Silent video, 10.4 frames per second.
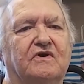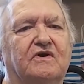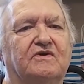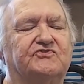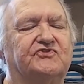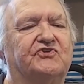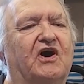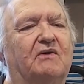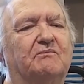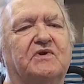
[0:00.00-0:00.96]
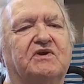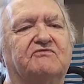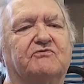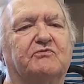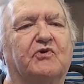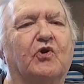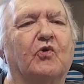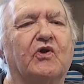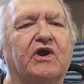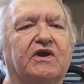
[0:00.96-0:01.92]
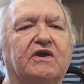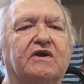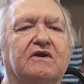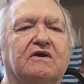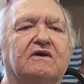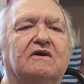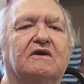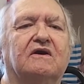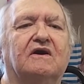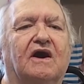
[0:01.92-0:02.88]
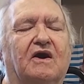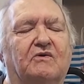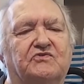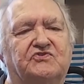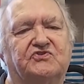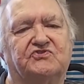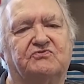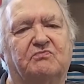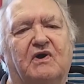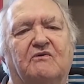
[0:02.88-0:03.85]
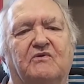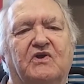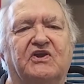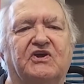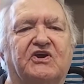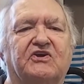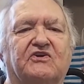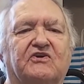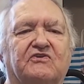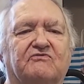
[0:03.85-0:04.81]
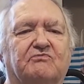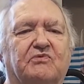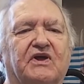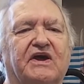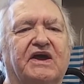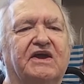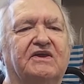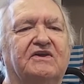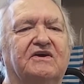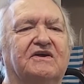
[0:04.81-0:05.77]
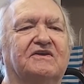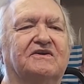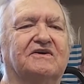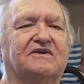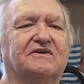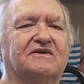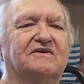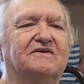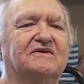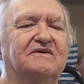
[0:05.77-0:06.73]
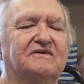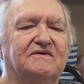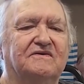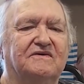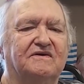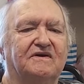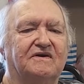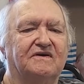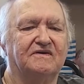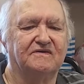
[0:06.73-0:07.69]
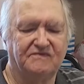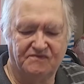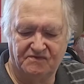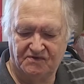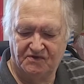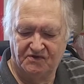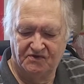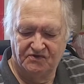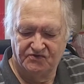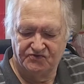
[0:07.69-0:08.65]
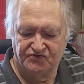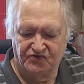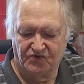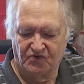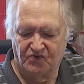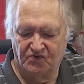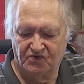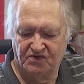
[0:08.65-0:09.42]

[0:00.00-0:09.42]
uh, stopped me from going. I was just about ready to get on the plane, and uh, uh, so